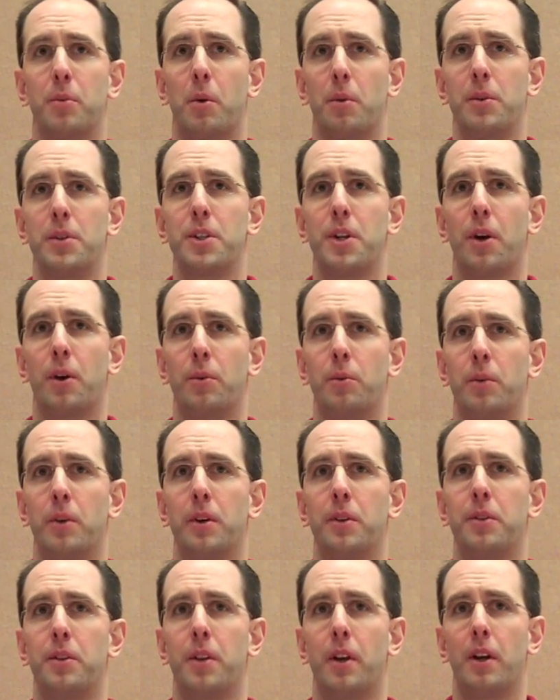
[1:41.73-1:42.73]
what we showed
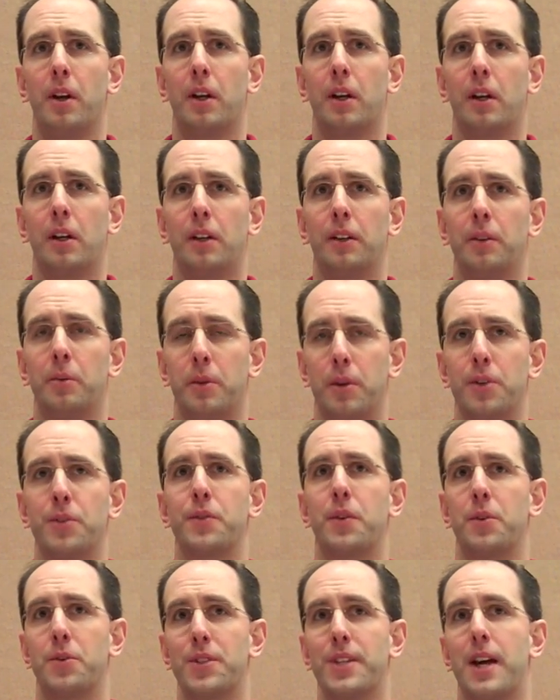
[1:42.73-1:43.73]
with the Windows
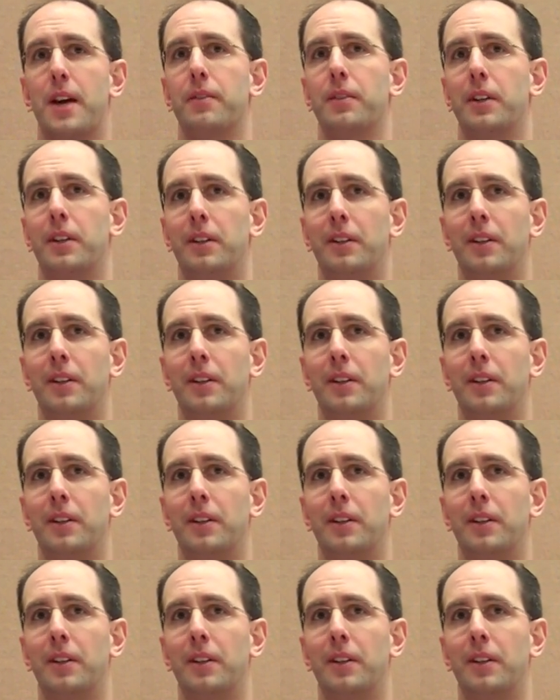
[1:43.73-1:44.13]
Phone 7,